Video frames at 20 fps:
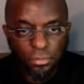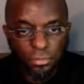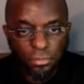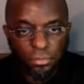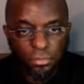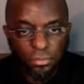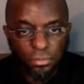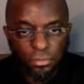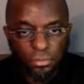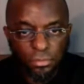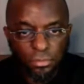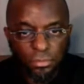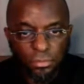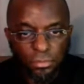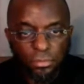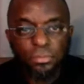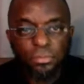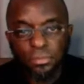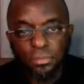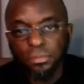
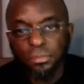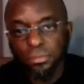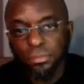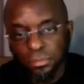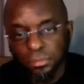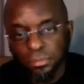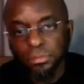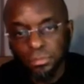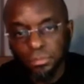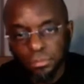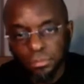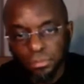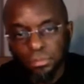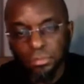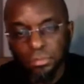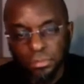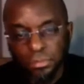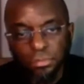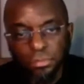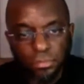
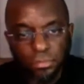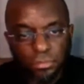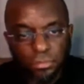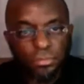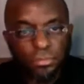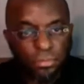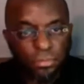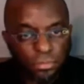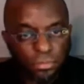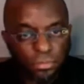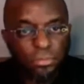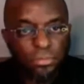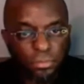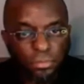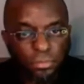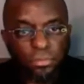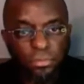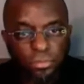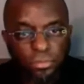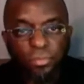
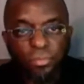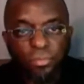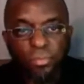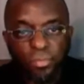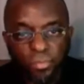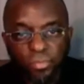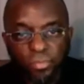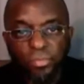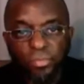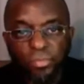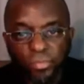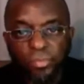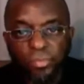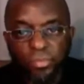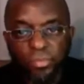No words are spoken by the person on screen.